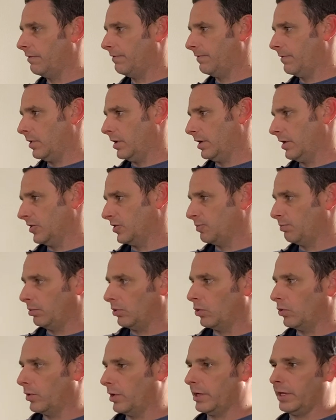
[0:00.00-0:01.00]
of fun
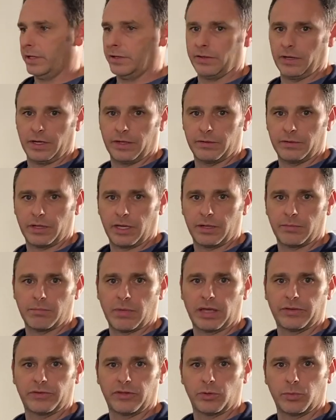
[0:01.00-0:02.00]
exploring and, and, and
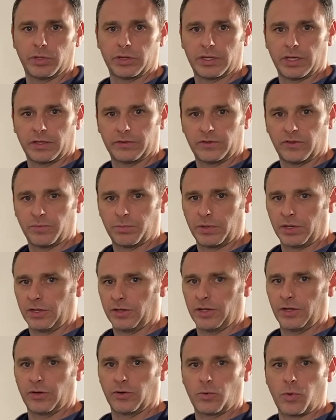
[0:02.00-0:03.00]
messing with this. It's been
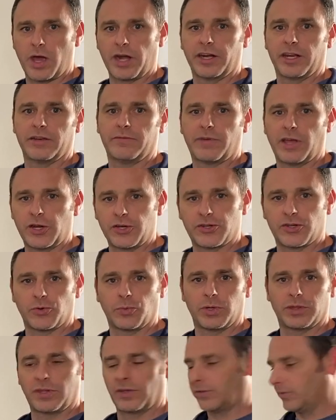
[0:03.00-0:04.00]
a, quite an adventure
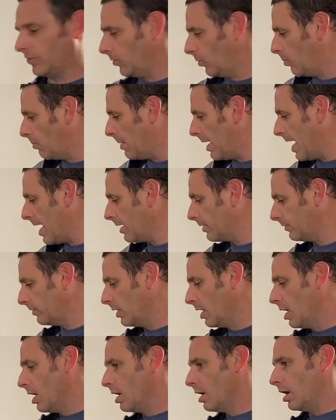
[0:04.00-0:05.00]
with this little box.
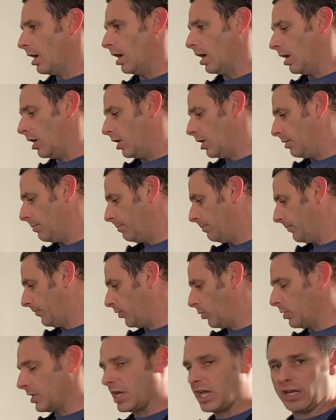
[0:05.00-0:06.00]
Um,
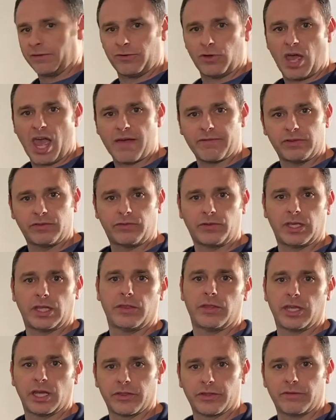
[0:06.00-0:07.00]
so again, if you haven't
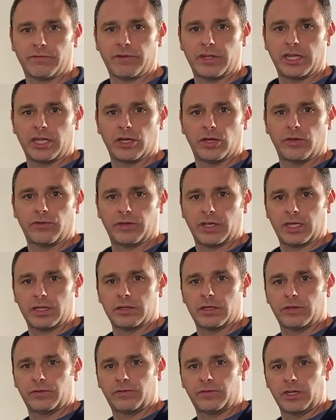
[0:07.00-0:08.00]
seen the other videos
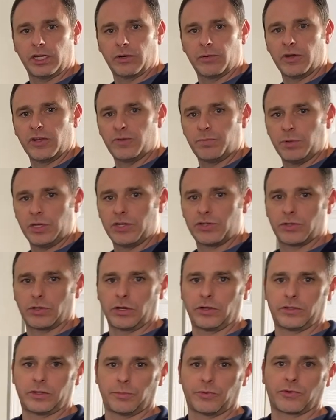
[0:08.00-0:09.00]
in this series, be
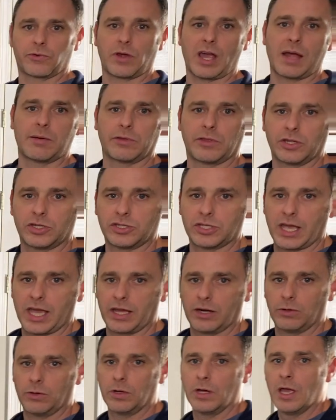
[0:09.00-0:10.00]
sure to subscribe to the
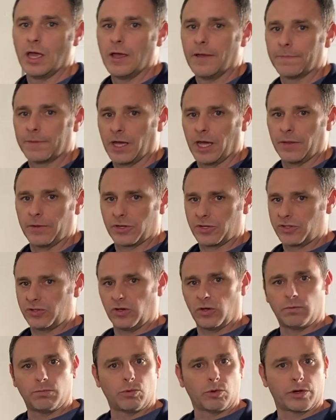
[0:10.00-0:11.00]
channel. Uh, there's
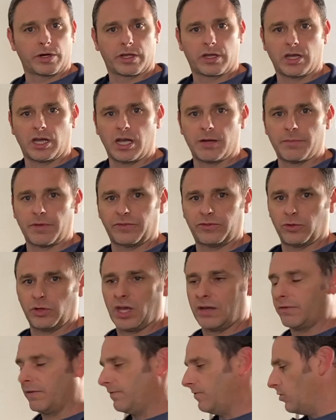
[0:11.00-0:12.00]
still more to come. I still
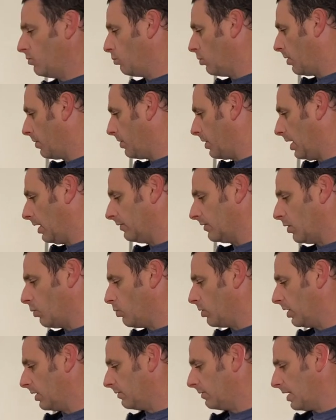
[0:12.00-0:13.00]
have a few more things I
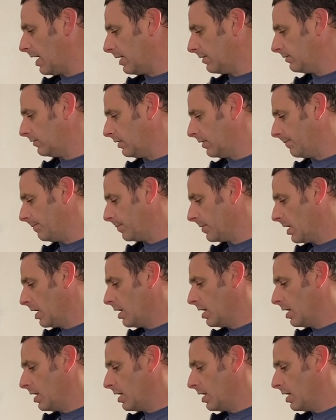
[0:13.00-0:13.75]
want to test and